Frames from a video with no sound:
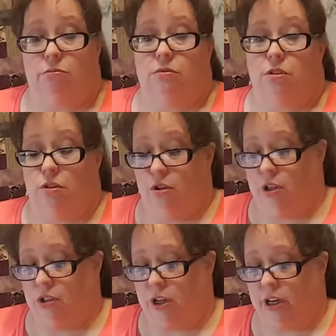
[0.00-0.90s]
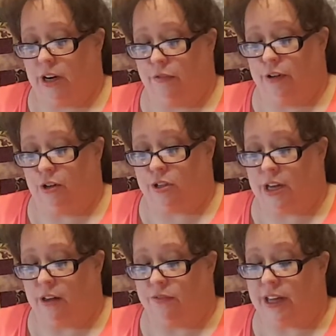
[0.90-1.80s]
And so you can check it out for
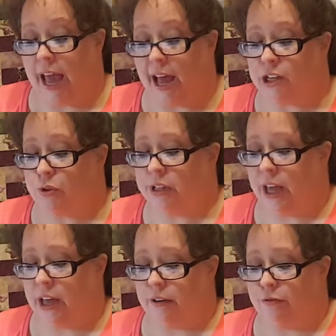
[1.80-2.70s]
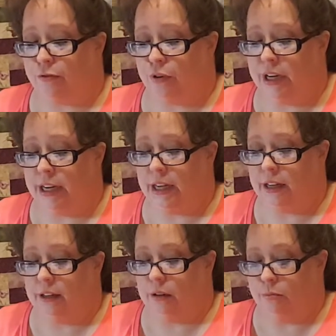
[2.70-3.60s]
yourself. They actually had a free
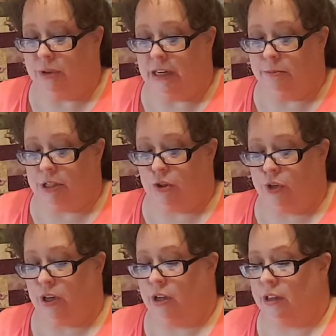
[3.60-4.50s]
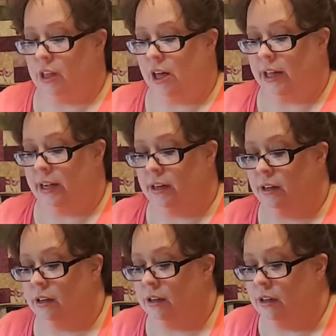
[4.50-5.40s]
mini mystery online.